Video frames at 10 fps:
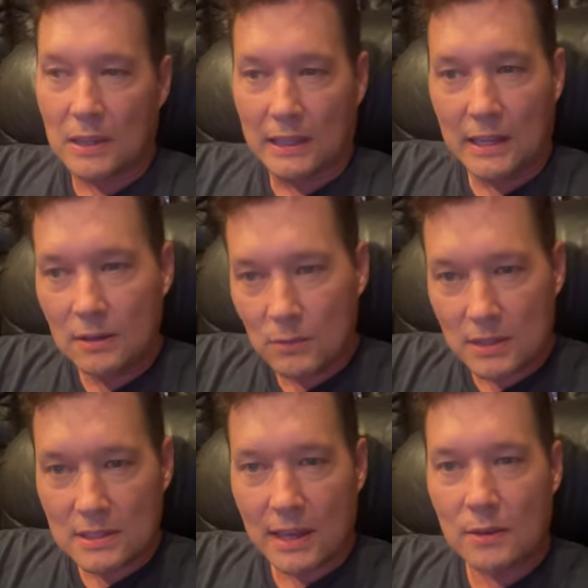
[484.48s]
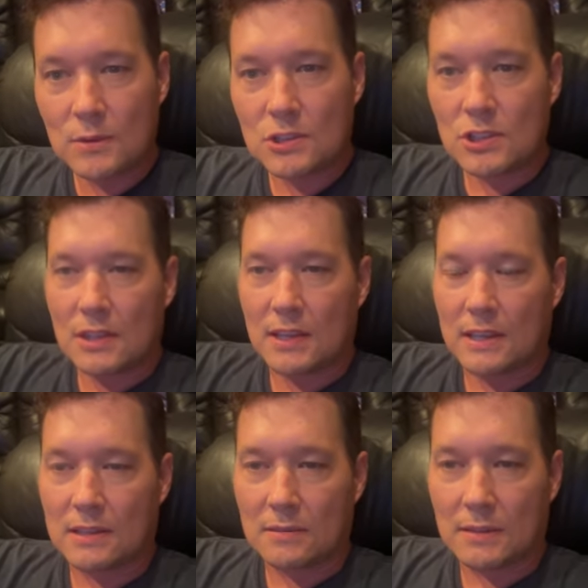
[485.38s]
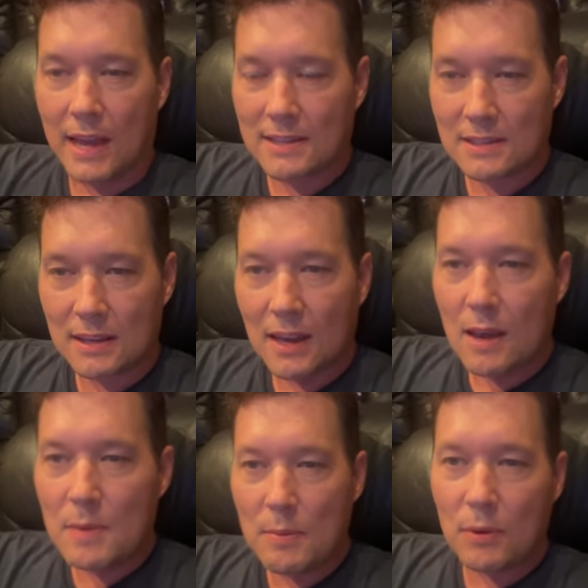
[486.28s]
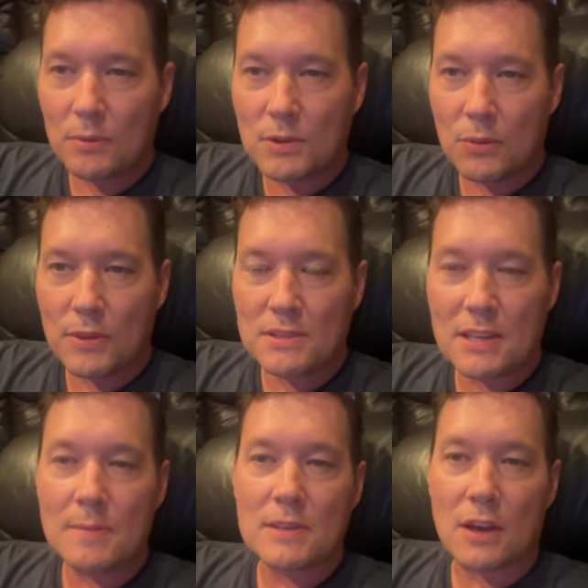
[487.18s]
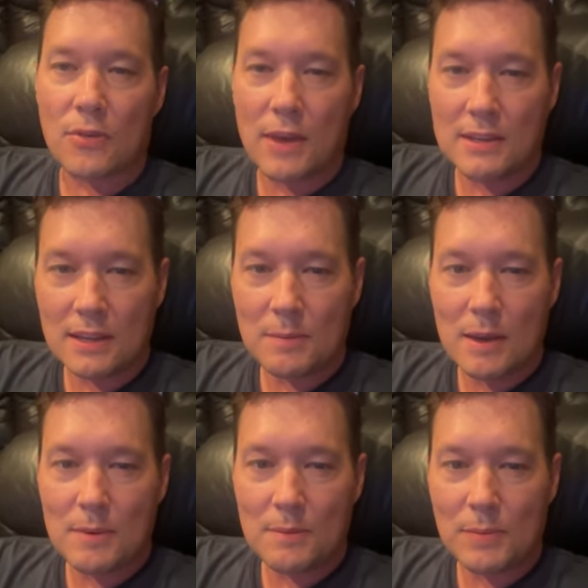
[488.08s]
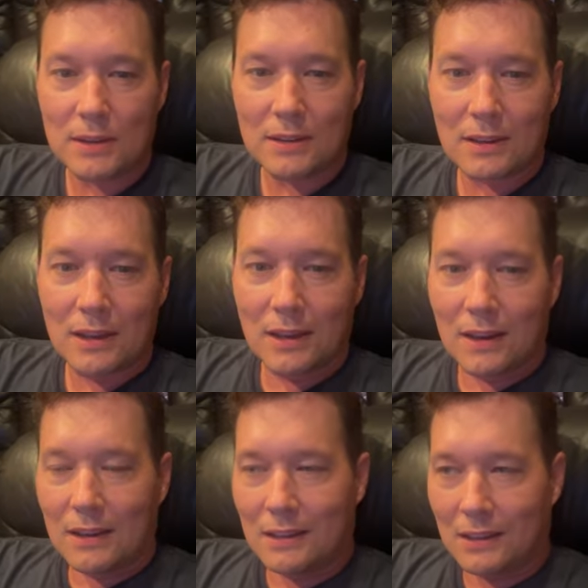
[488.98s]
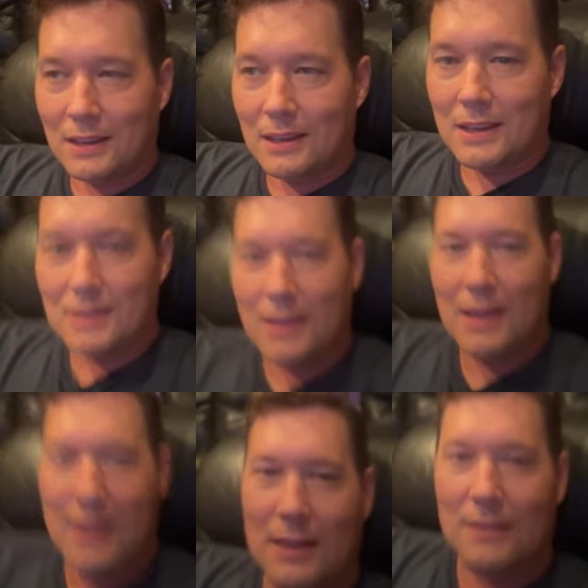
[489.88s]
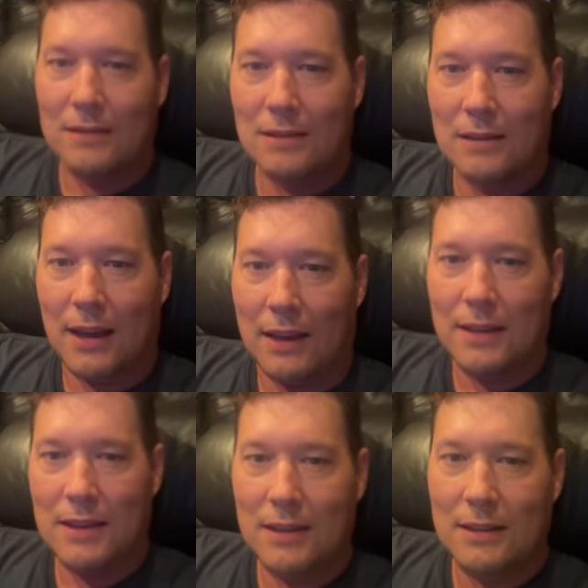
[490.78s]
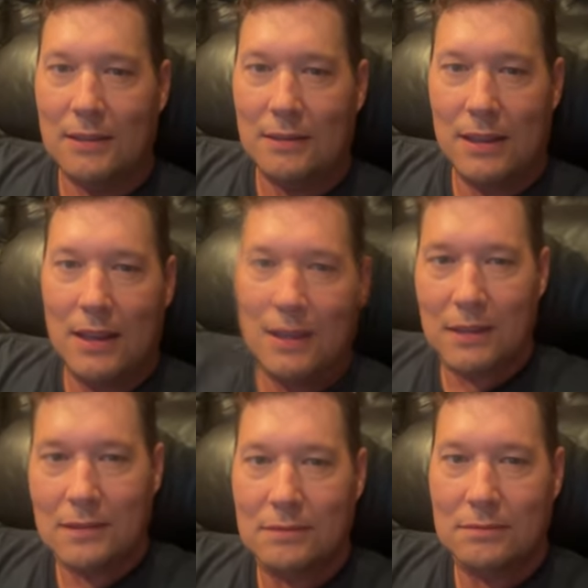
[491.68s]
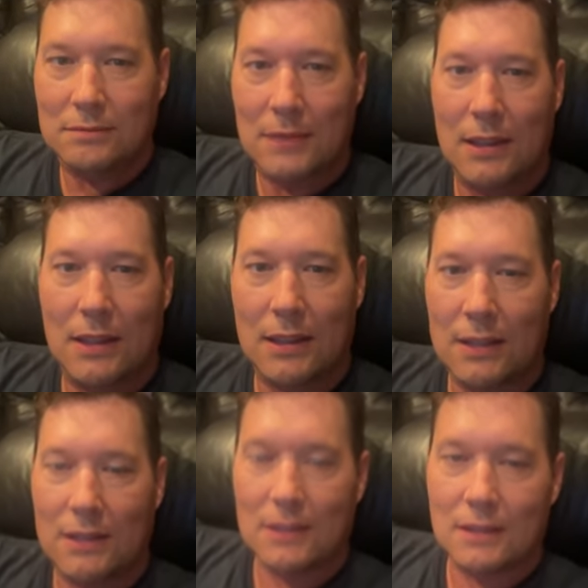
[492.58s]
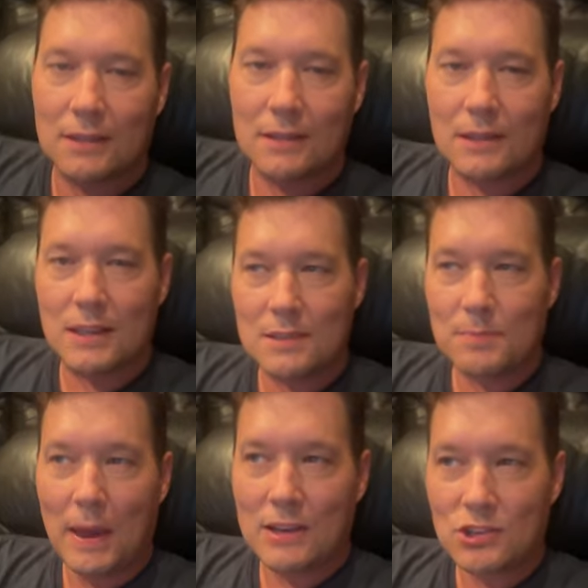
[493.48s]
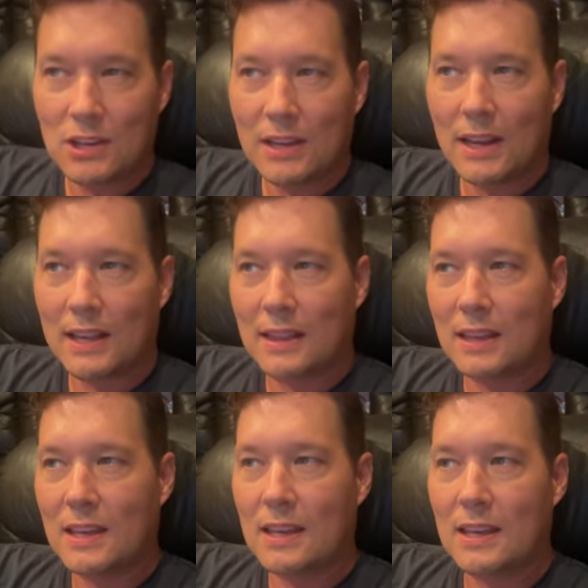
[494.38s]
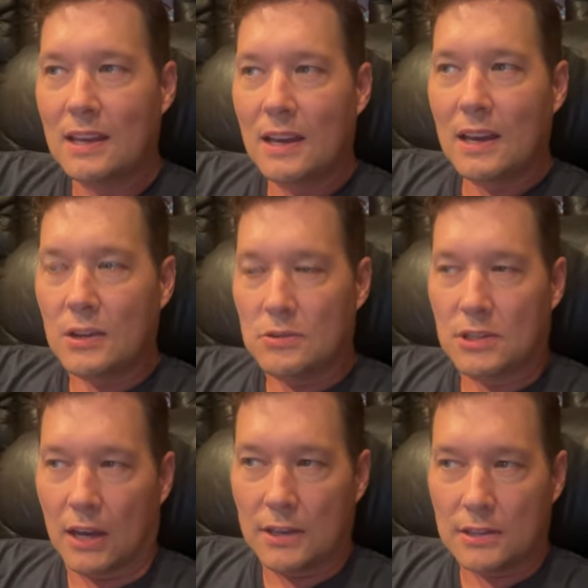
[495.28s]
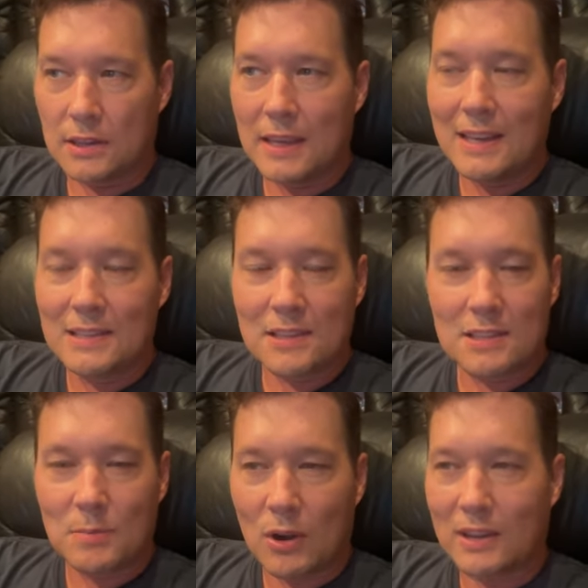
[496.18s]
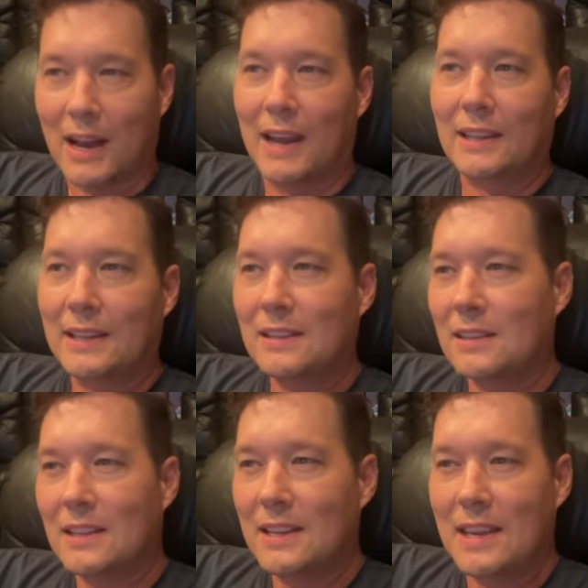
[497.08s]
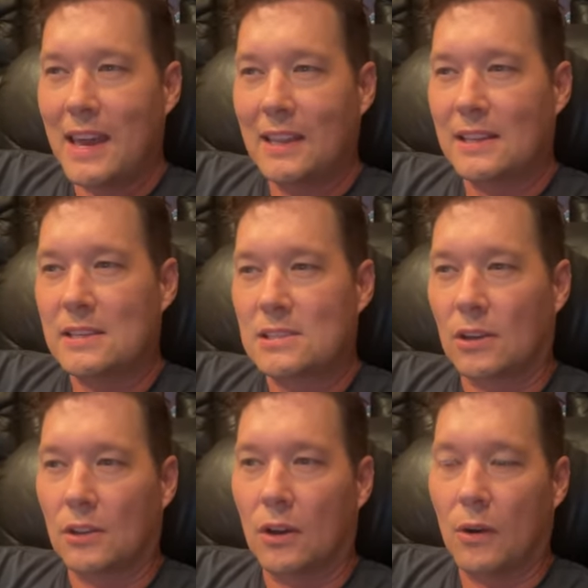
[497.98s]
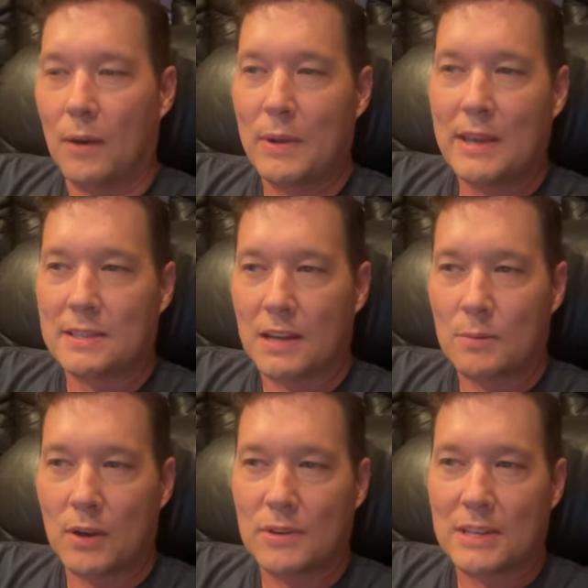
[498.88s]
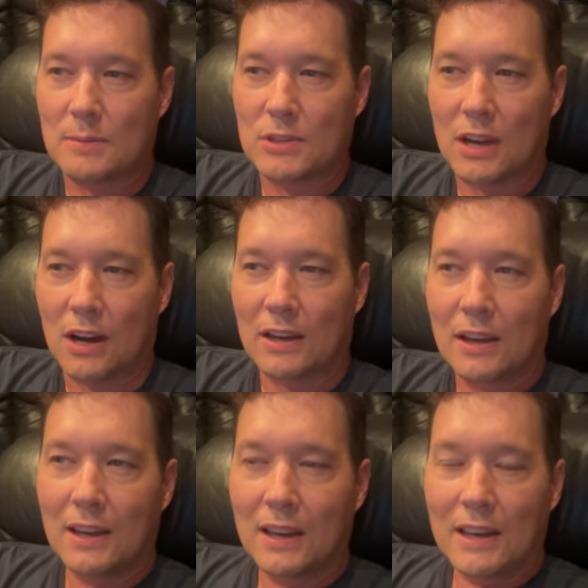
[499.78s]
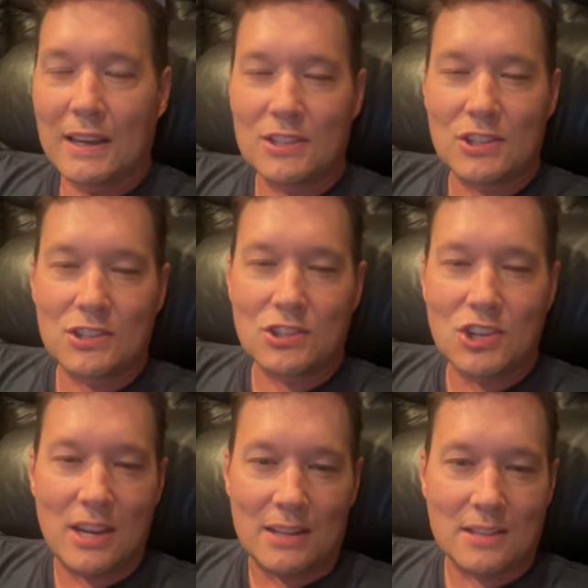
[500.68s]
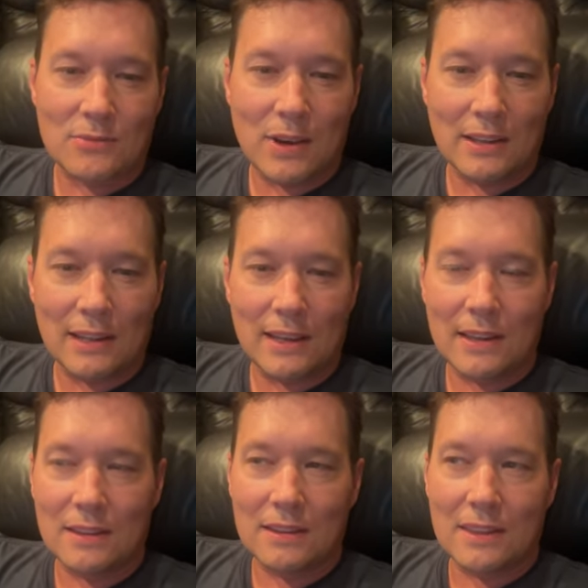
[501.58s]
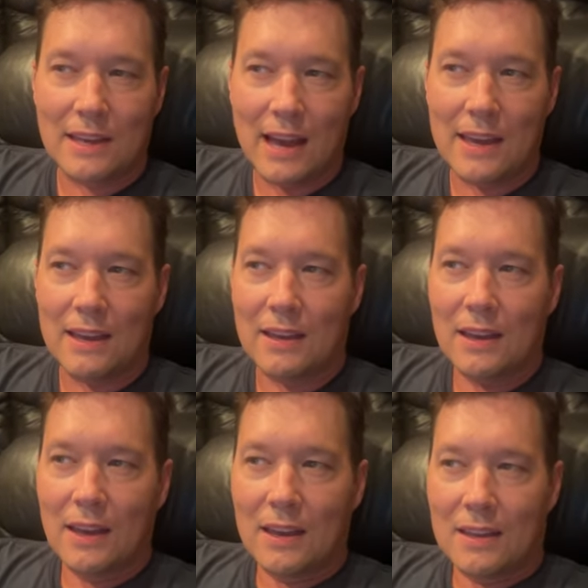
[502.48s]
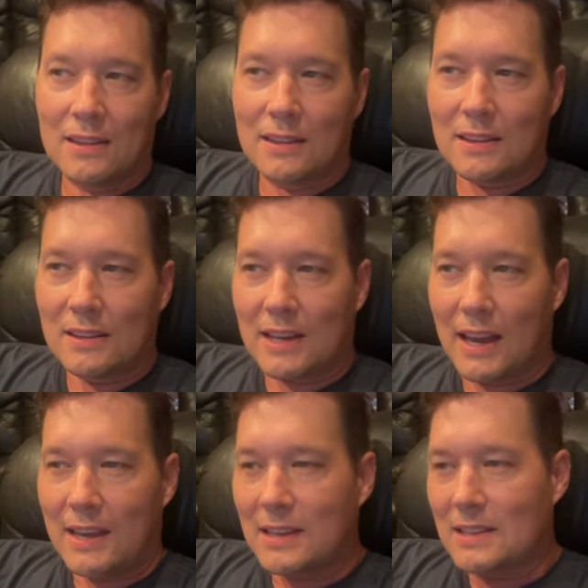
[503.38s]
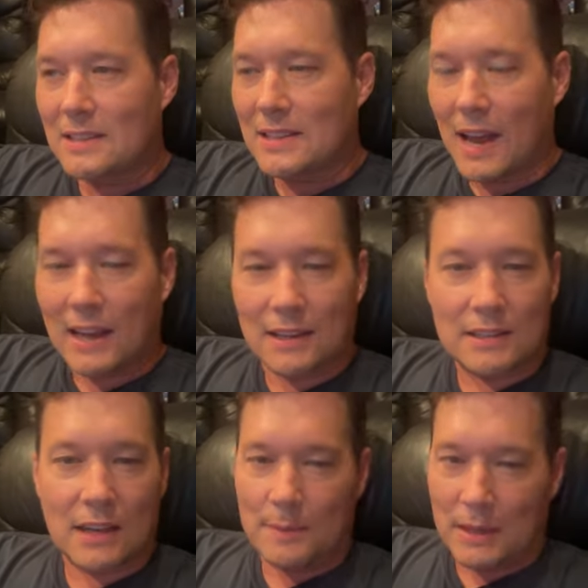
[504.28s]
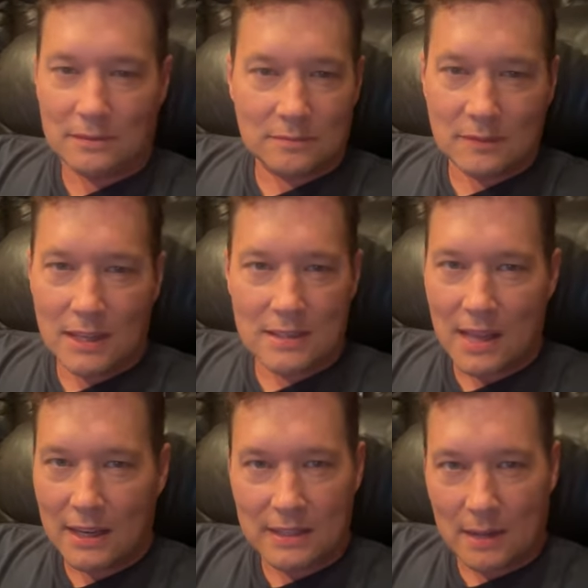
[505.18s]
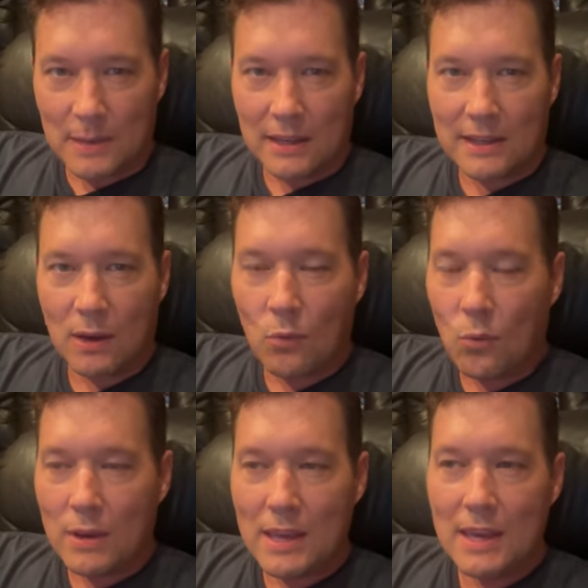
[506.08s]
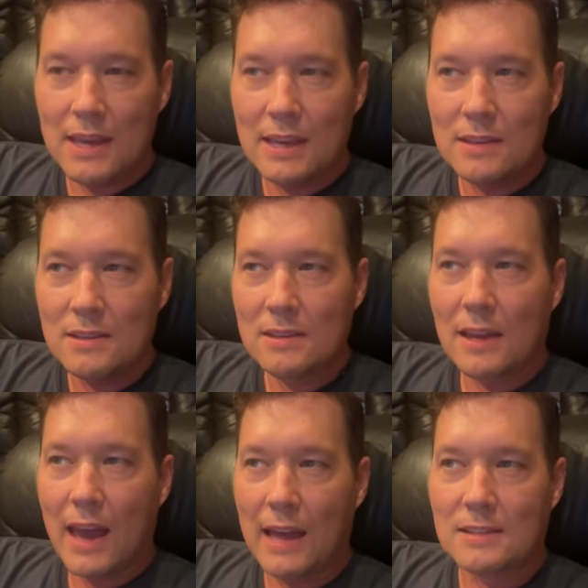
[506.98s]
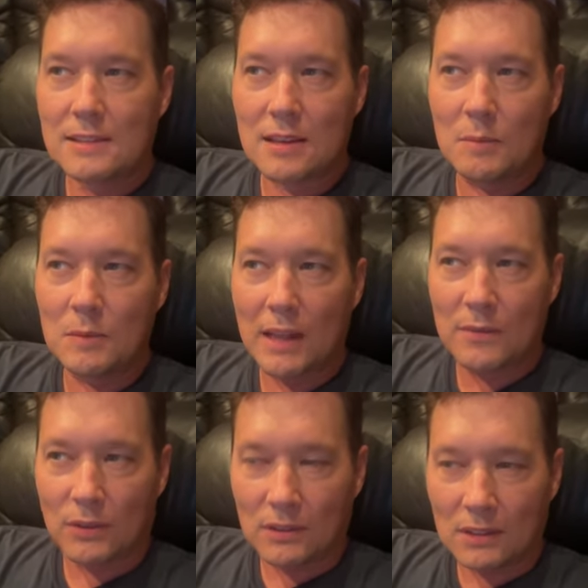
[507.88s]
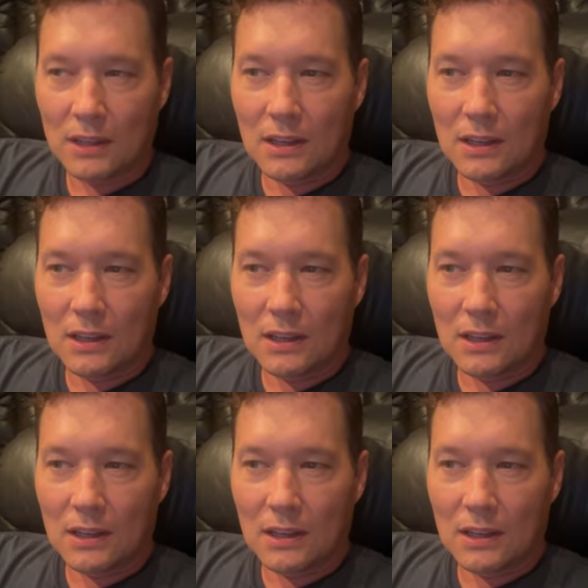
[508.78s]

clean with his language. He yes, people don't see him as authentic maybe, but look, he he he's can passionate. yeah, he can he can uh he is passionate and I think he does he is a smart guy like the, the nikki haley insult oh I, we get dumber every time you talk it's just cheese right like it, the guy the, the guy is not a dummy he's not a dummy now he is at some level